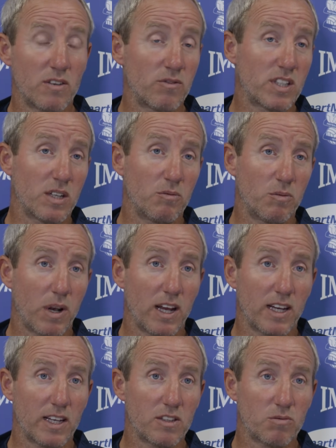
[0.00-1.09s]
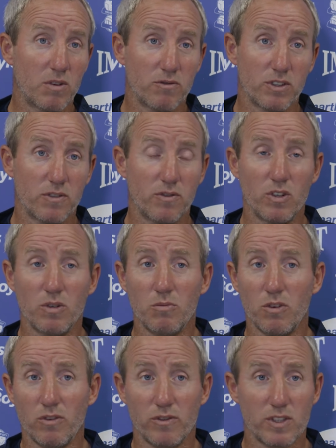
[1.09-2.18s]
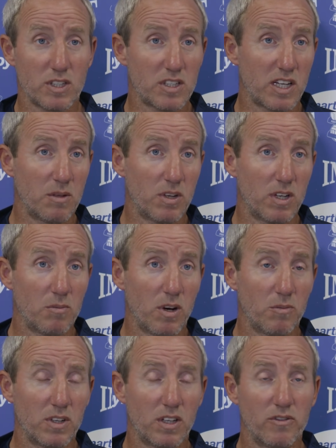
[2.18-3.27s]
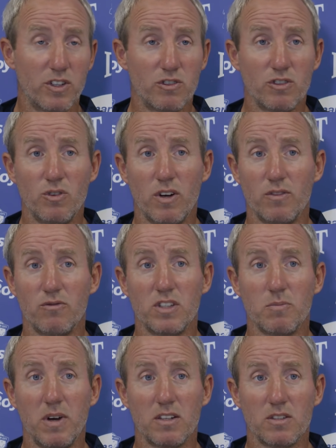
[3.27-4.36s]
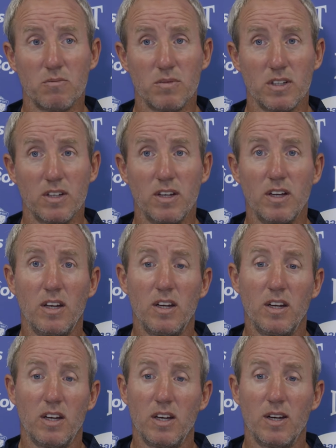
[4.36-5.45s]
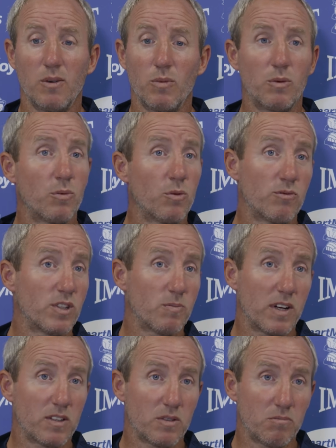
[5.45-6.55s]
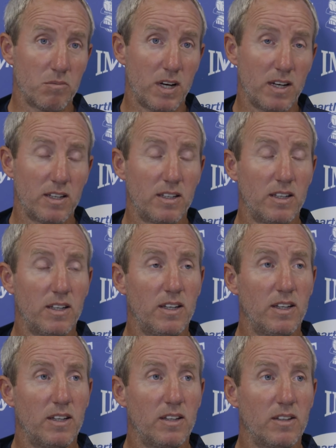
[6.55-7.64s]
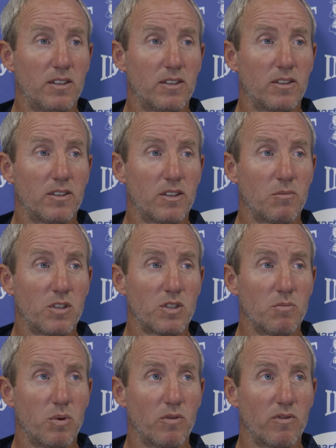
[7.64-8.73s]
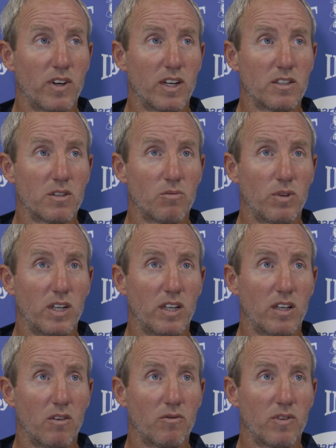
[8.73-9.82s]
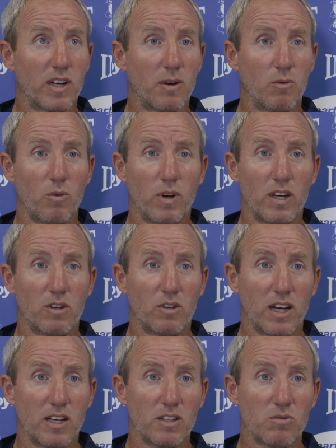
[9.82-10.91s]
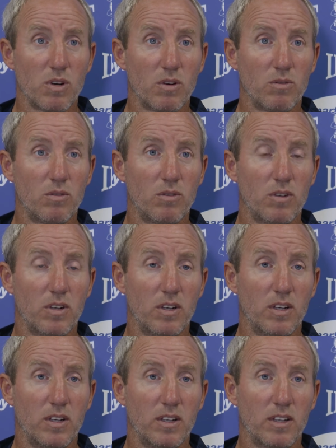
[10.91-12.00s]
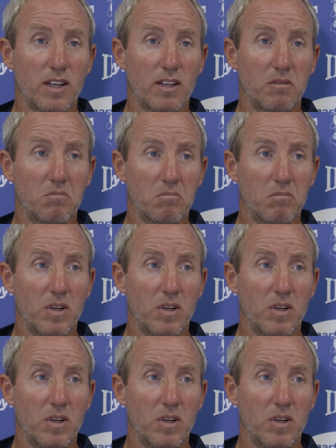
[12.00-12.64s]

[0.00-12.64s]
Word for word: every team you play against, whether it's Fulham or if it's a team at the bottom of the division, you have to respect them. And, and we will respect them, but the most important thing is that we don't forget what we're good at as well, and, and then